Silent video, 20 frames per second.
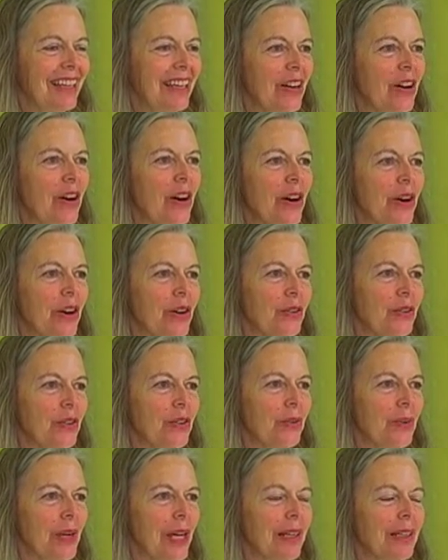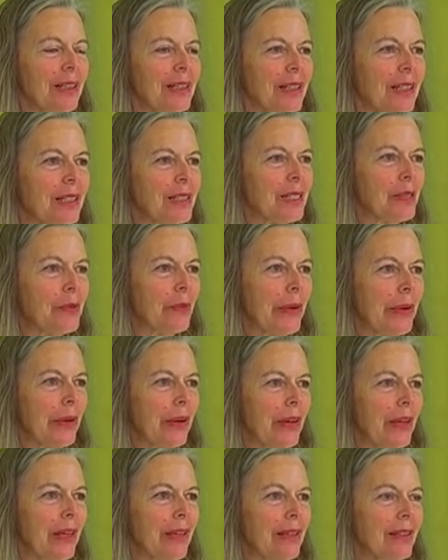in our own direct
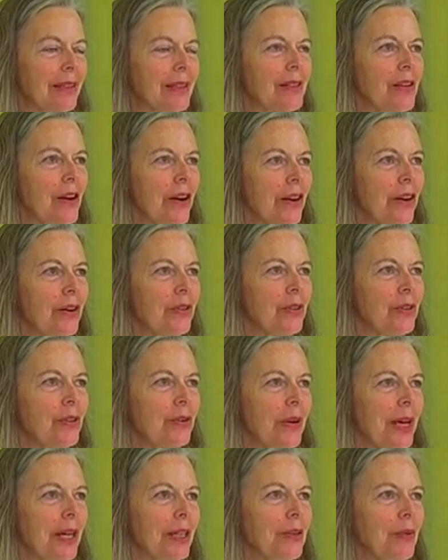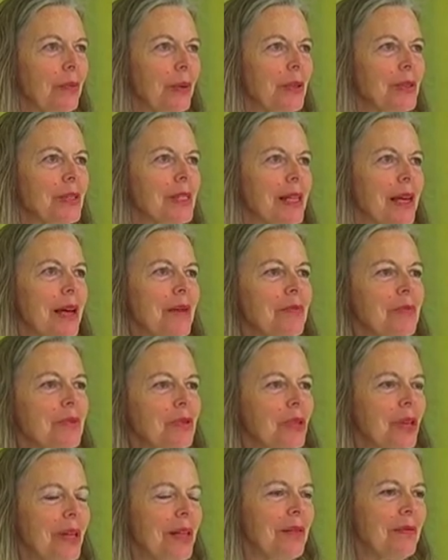experience, our own direct
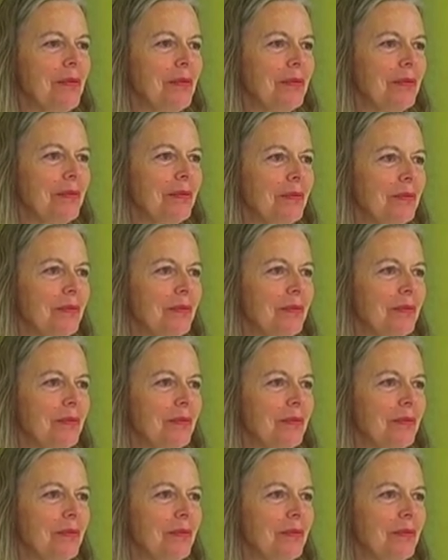perception.